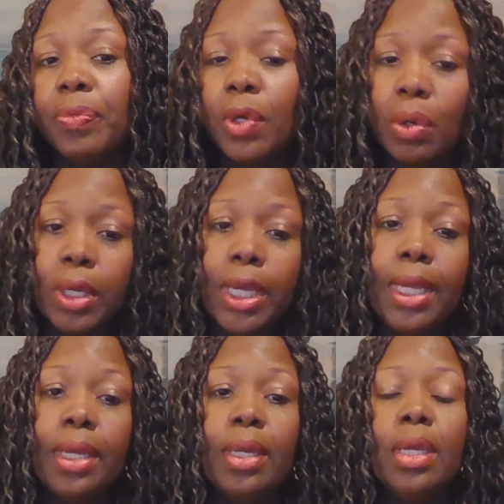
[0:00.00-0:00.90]

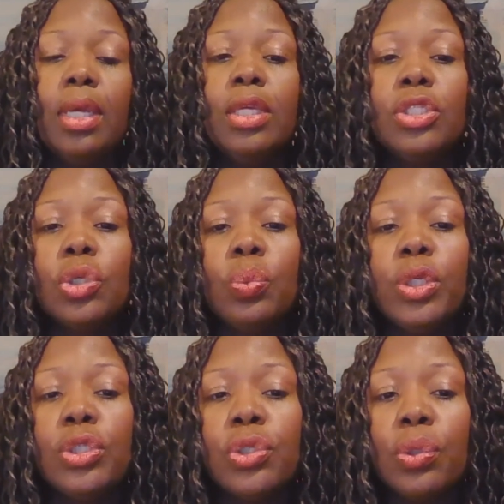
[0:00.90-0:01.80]
Okay, so we
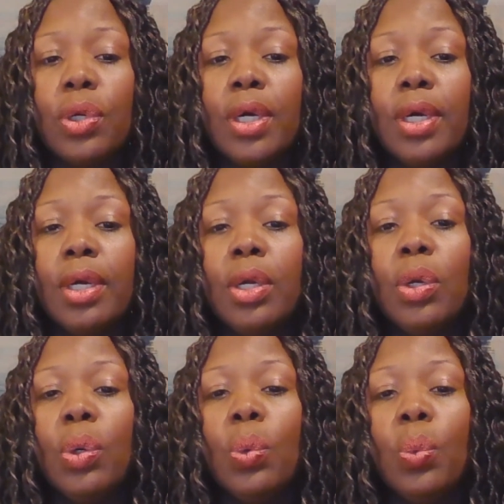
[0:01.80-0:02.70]
saw
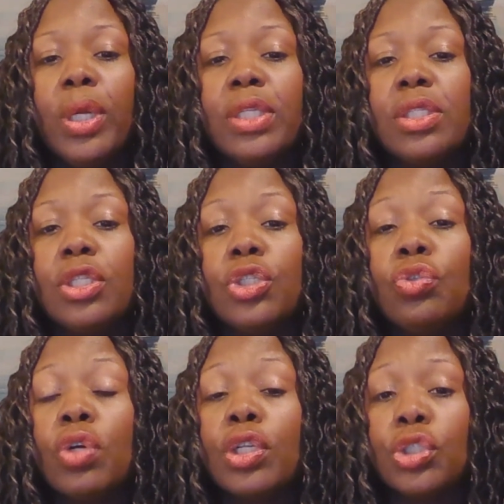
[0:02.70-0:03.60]
what is the
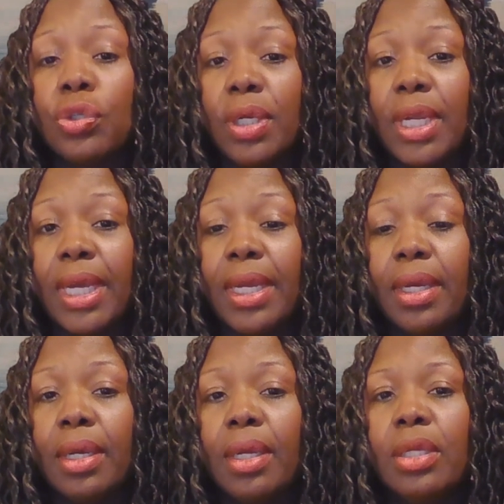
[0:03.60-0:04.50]
structure like.
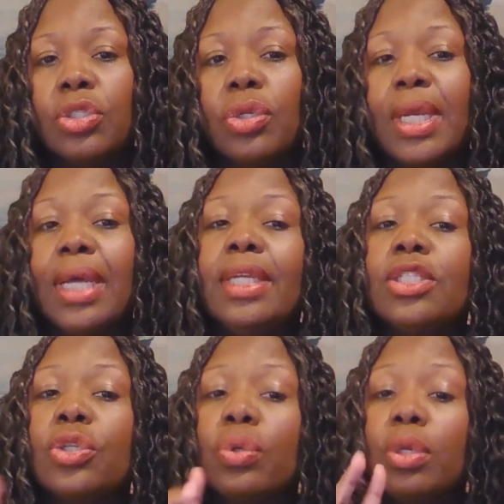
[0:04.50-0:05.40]
So now
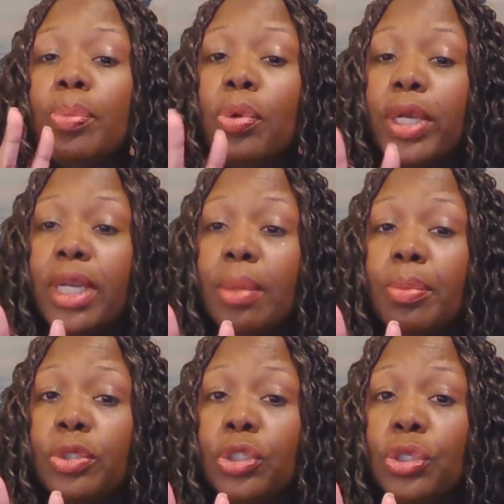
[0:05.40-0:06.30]
let's go to point
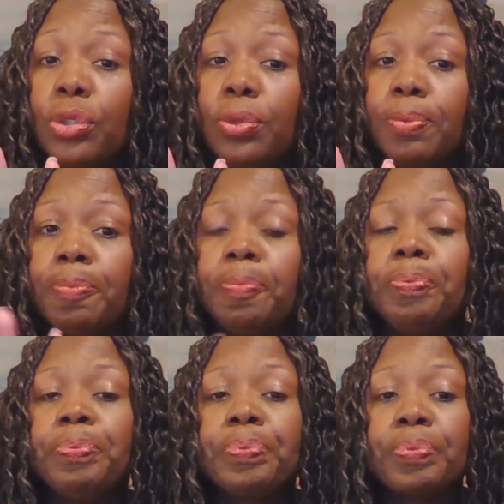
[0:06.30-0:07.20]
number 2.
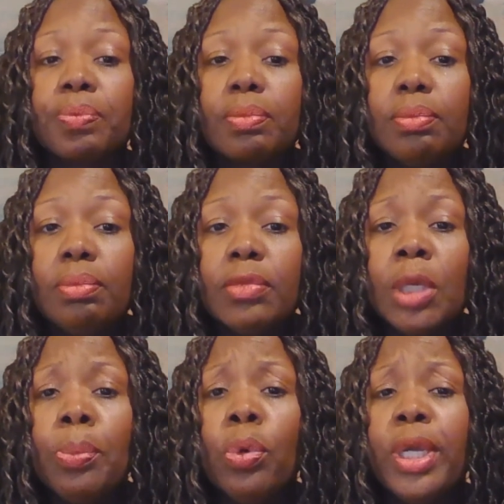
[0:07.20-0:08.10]

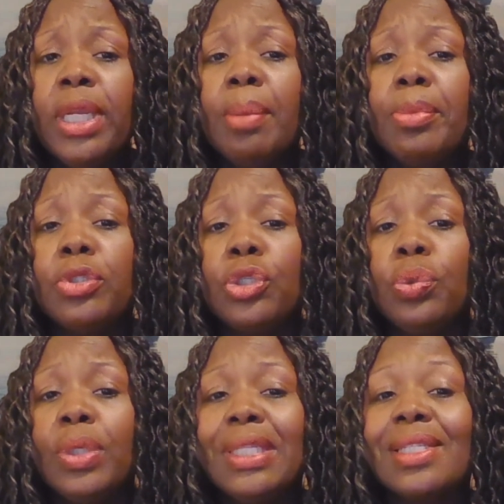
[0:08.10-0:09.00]
Point number
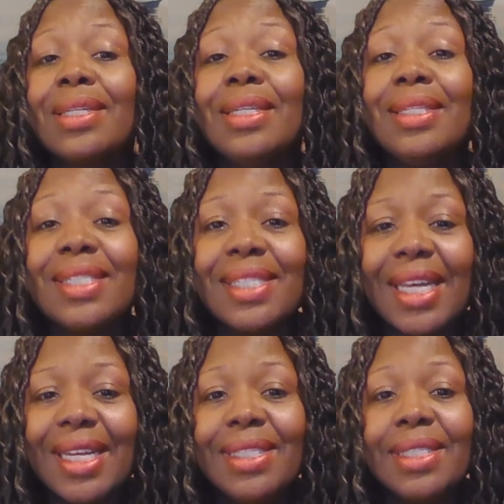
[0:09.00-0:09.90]
2 is
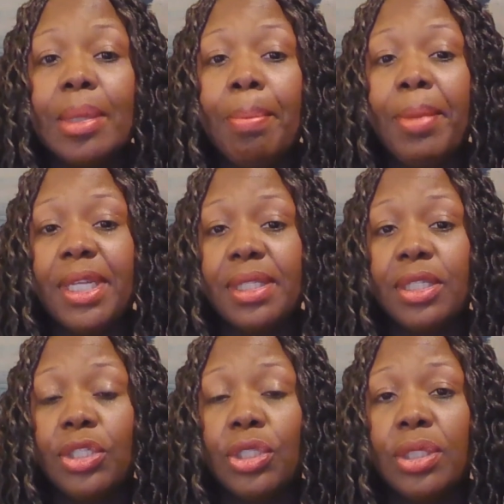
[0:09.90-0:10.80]
concise
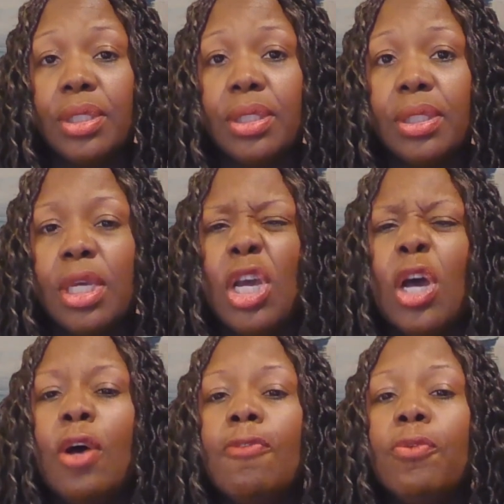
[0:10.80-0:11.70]
messages.
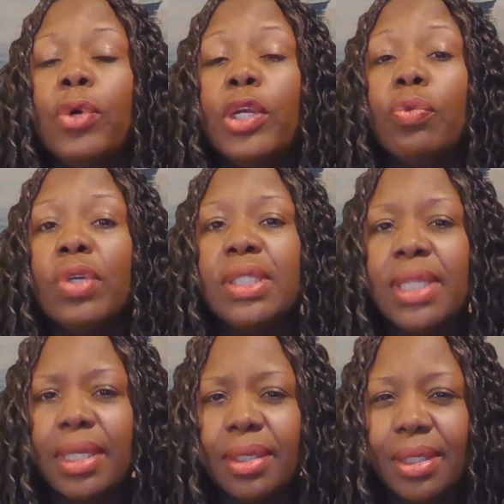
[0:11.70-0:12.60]
Avoid
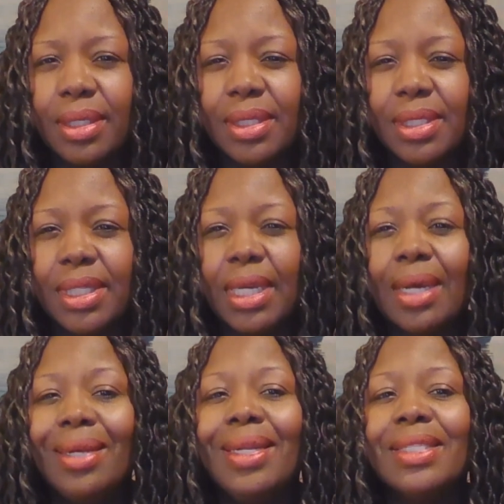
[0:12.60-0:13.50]
redundancy,
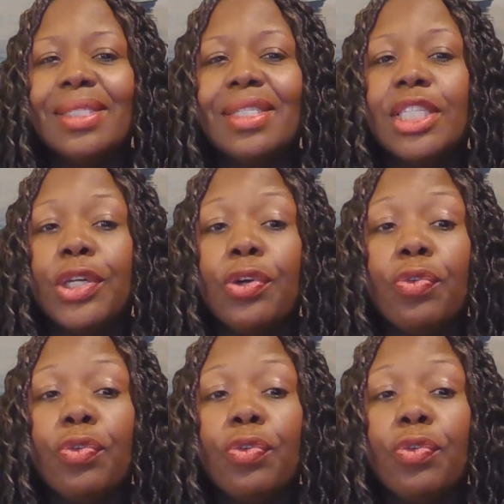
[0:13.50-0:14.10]
unnecessary